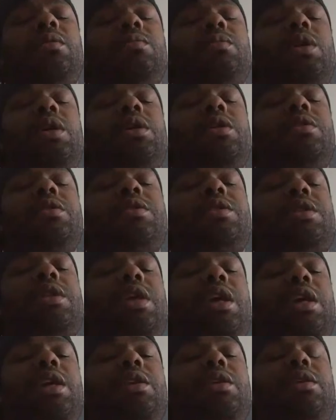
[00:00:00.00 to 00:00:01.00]

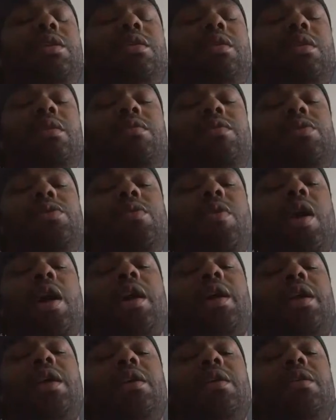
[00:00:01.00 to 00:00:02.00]
understanding of who I
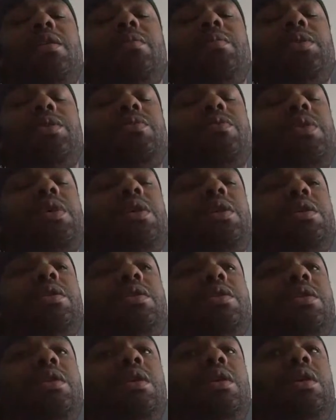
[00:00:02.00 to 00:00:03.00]
am as well
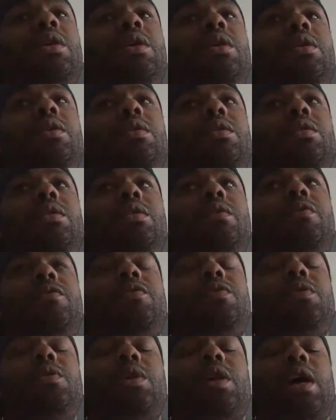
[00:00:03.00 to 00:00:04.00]
as the
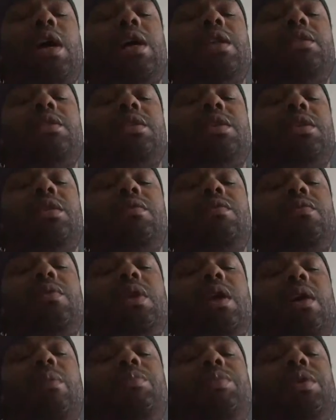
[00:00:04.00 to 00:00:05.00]
full content of what
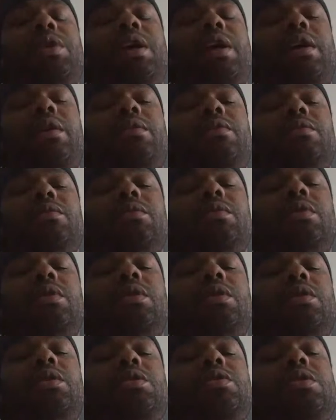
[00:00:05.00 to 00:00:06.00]
I put out.
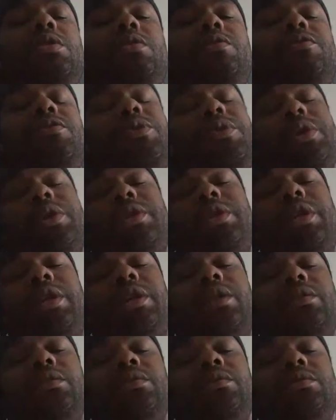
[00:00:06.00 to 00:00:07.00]
You can afford that
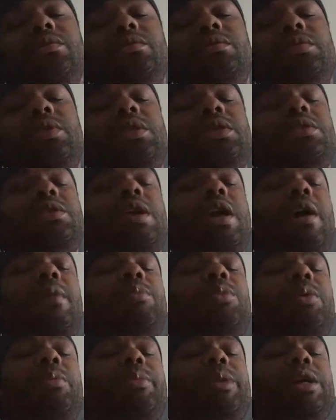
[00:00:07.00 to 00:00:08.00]
because you got
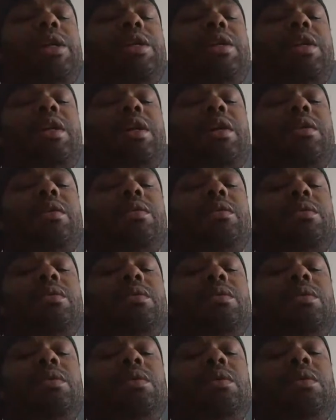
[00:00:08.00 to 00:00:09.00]
more money now.
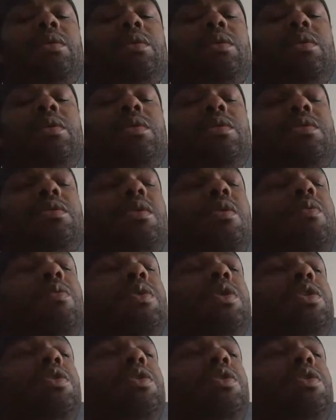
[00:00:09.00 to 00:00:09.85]
So when